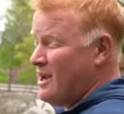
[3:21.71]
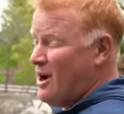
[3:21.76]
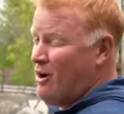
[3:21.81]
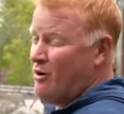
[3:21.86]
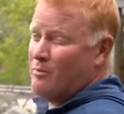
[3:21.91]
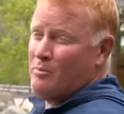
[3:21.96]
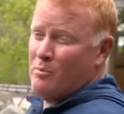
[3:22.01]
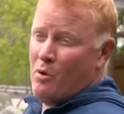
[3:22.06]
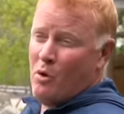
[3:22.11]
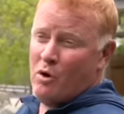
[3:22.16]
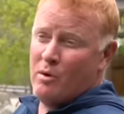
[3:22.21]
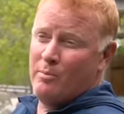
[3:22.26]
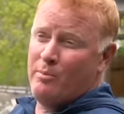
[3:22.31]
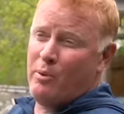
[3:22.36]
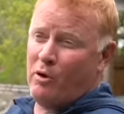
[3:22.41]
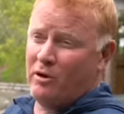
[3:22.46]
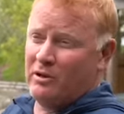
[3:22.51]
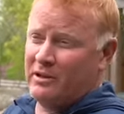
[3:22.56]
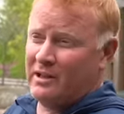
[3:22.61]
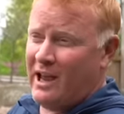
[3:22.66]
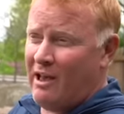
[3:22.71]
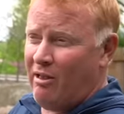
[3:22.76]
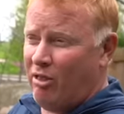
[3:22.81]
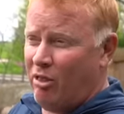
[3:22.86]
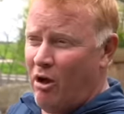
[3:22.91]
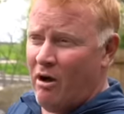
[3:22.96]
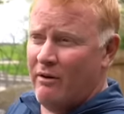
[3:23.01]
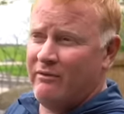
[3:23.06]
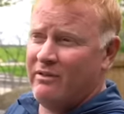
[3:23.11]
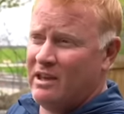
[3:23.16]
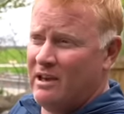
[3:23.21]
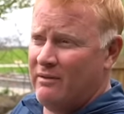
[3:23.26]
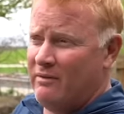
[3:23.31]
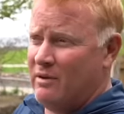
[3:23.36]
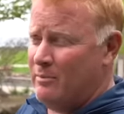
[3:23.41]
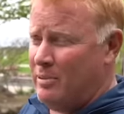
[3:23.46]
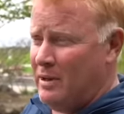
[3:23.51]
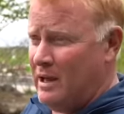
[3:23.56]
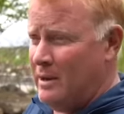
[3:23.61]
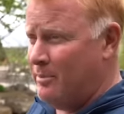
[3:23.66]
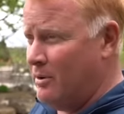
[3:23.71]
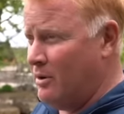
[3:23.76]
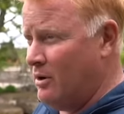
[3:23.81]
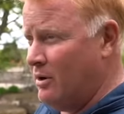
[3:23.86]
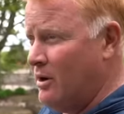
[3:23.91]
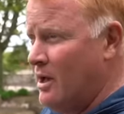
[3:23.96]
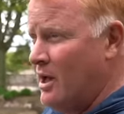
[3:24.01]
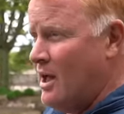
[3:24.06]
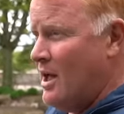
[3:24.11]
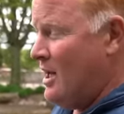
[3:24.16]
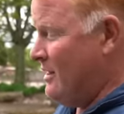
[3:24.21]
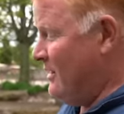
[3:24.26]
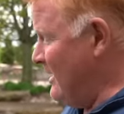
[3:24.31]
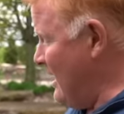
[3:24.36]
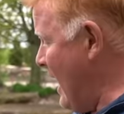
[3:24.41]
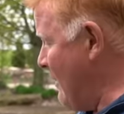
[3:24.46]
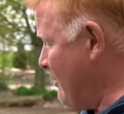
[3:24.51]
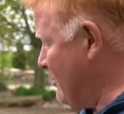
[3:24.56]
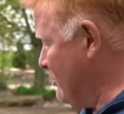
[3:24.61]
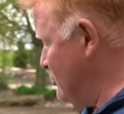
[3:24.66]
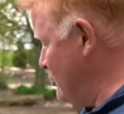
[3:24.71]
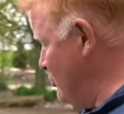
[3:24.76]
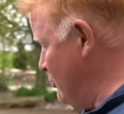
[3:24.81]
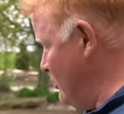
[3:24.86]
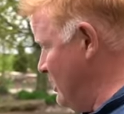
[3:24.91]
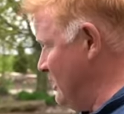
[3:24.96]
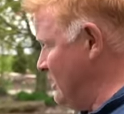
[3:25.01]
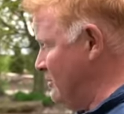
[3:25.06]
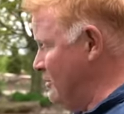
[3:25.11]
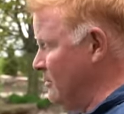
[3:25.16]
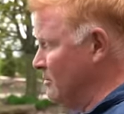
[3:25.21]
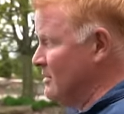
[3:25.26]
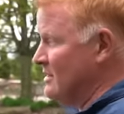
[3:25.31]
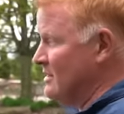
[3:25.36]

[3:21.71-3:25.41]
out. More importantly, I love giving people the opportunity to be able